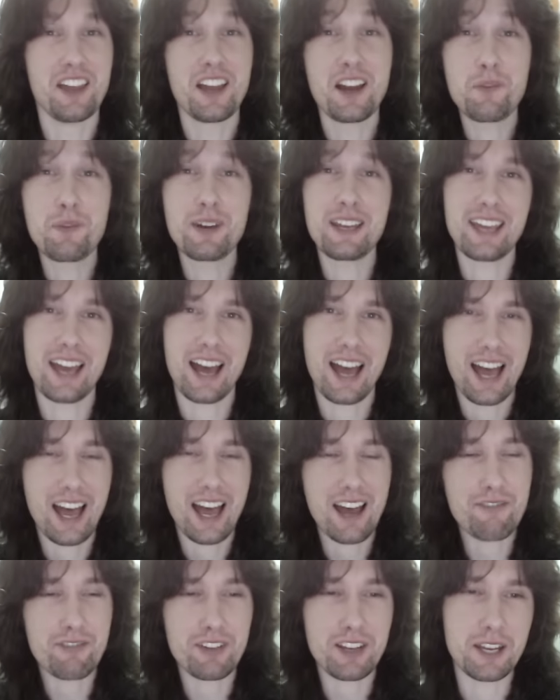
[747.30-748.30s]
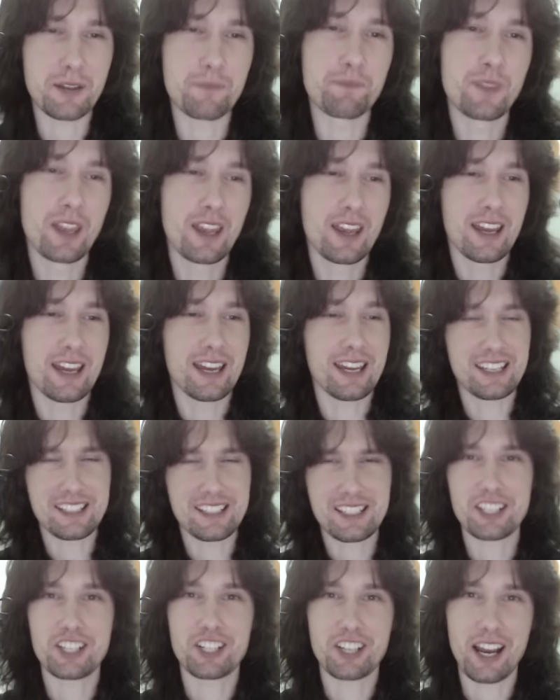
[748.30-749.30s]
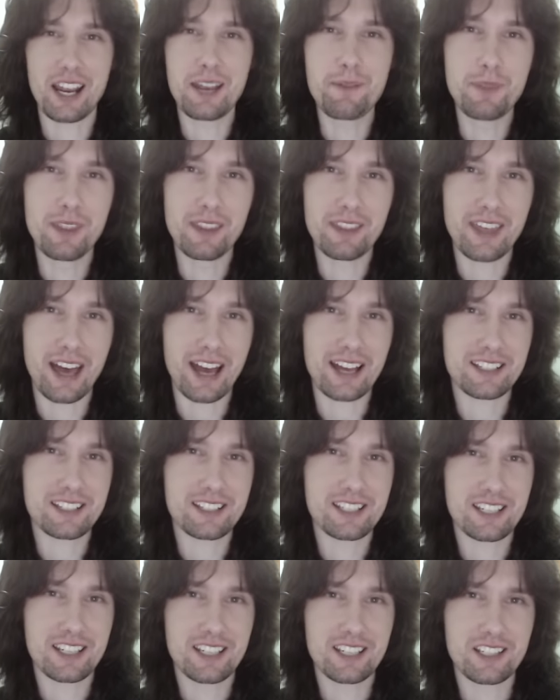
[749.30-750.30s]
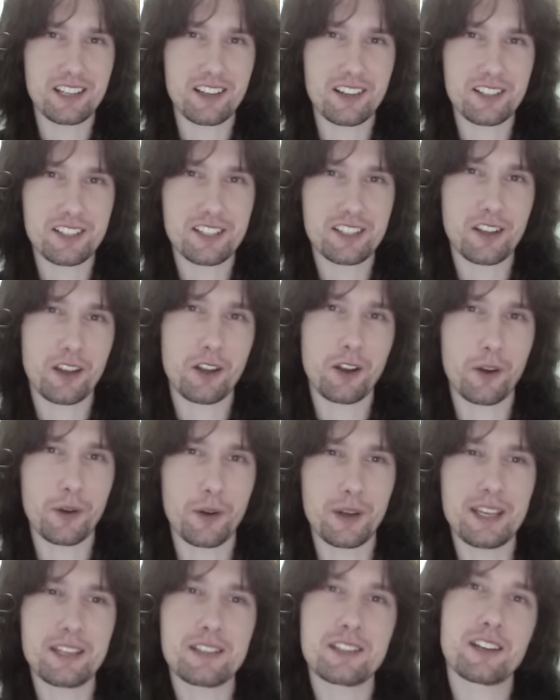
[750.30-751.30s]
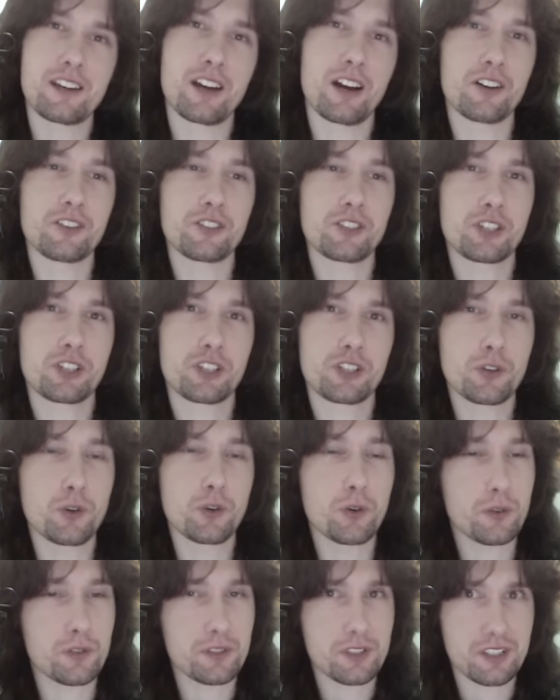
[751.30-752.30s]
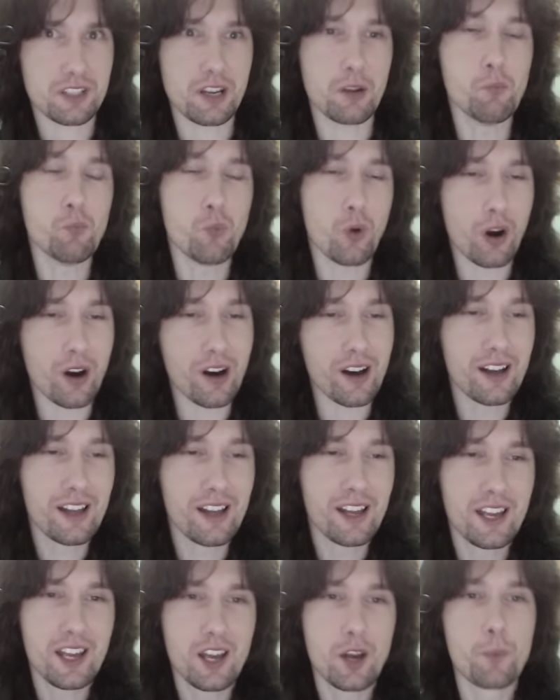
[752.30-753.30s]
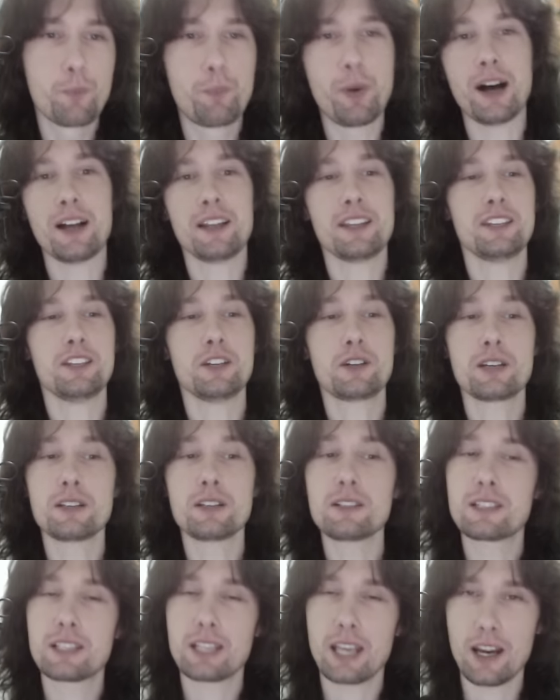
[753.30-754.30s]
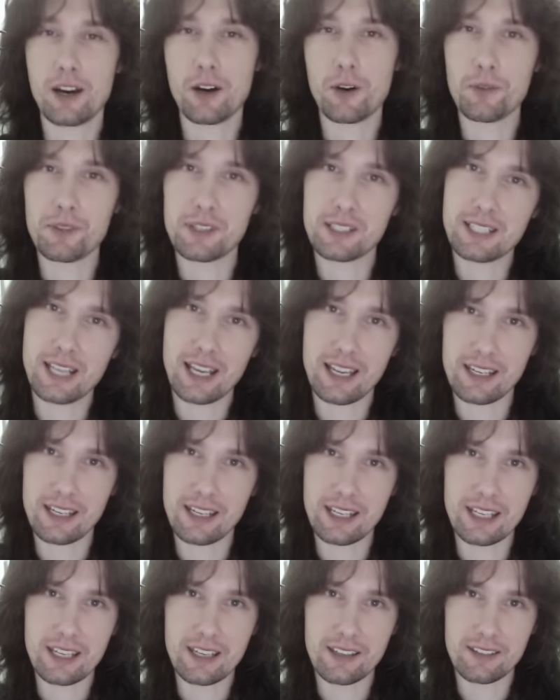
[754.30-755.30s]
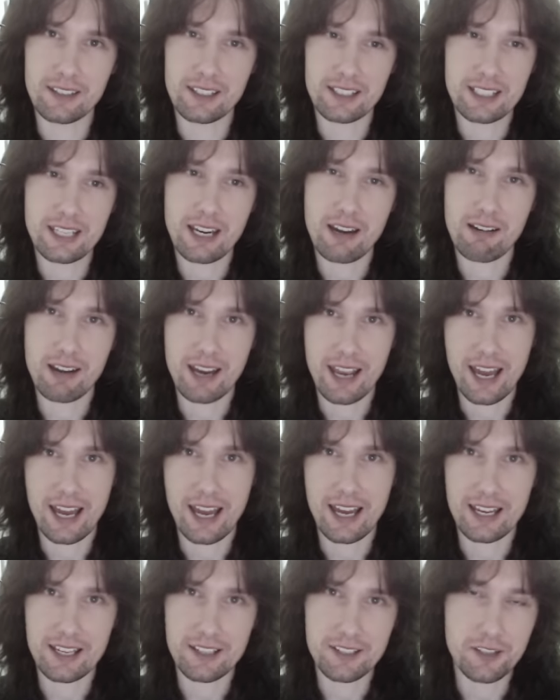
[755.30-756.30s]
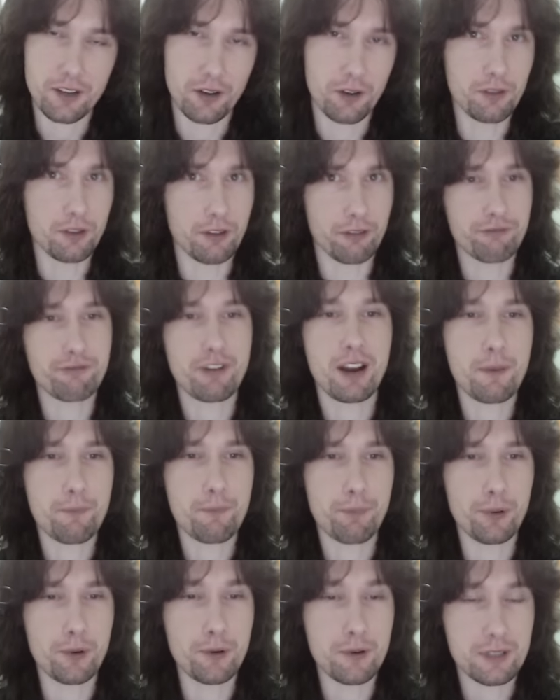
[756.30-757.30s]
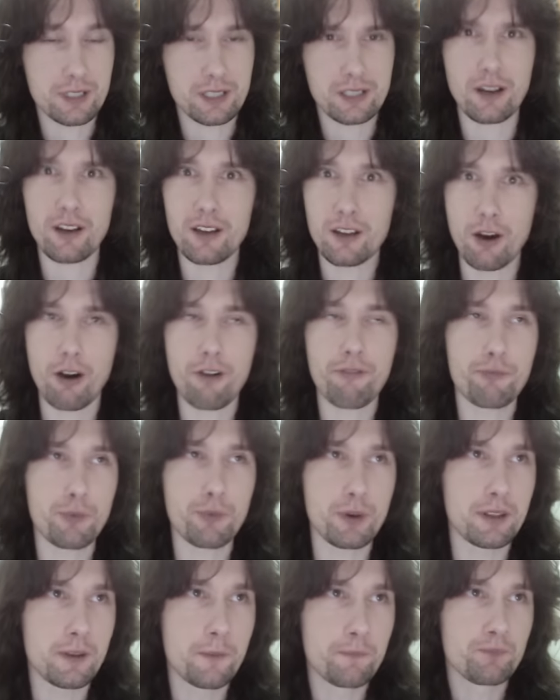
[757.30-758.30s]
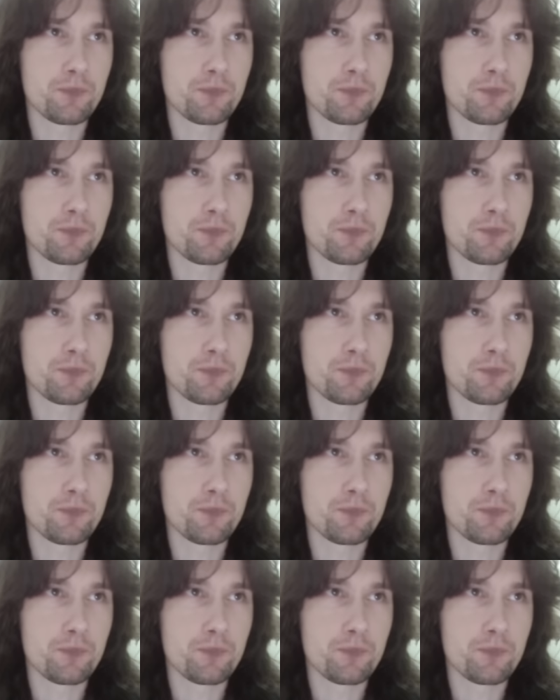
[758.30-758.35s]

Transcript: we have it. It is a shame that that guitar solo is cut short somewhat, but you can tell the technique that Terry has on the fretboard, starting off with